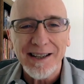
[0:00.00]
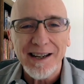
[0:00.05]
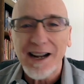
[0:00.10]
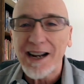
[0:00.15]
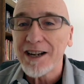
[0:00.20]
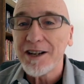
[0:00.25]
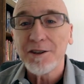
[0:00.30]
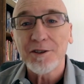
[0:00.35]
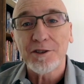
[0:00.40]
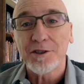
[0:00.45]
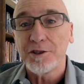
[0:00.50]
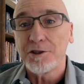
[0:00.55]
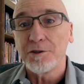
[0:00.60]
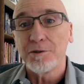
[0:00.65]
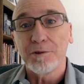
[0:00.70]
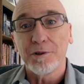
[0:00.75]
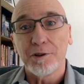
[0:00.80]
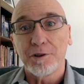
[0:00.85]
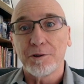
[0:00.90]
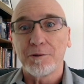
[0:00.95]
I used to
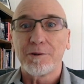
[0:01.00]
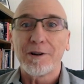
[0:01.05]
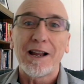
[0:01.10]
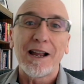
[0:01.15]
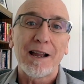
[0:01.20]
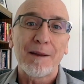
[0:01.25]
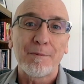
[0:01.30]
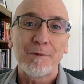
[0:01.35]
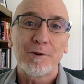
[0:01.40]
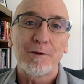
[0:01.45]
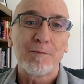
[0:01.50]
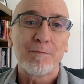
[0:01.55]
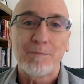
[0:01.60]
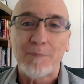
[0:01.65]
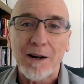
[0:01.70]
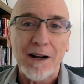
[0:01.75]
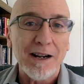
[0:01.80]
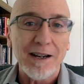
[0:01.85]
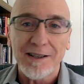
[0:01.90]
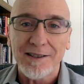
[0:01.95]
do a little amateur
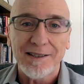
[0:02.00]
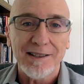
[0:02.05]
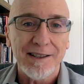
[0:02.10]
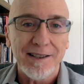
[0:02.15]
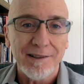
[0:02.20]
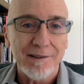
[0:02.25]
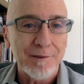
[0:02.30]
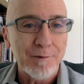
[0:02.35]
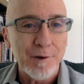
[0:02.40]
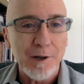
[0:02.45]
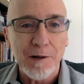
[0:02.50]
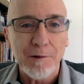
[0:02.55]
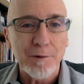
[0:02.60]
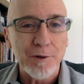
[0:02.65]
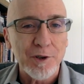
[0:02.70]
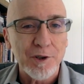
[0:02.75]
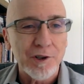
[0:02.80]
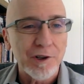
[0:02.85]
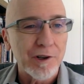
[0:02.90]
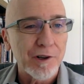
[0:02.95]
boxing when I
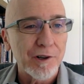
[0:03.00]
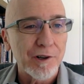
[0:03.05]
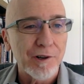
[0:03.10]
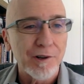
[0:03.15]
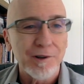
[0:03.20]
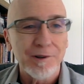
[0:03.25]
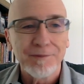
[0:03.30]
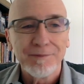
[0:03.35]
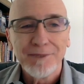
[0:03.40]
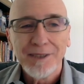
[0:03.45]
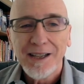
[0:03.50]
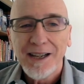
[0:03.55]
was younger,